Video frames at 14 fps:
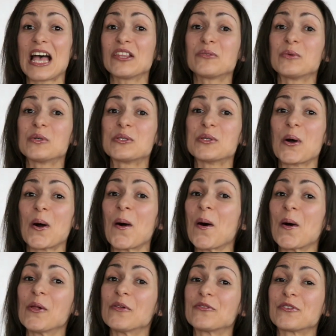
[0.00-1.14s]
That was
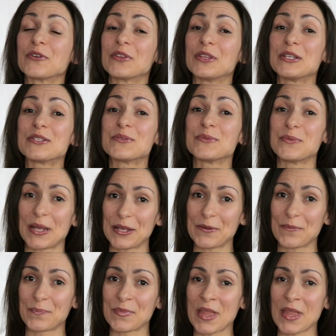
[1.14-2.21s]
all for this week.